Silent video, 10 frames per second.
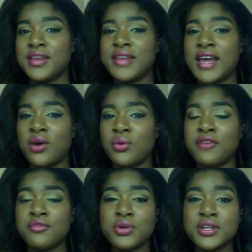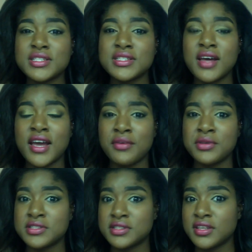Now, of course, I was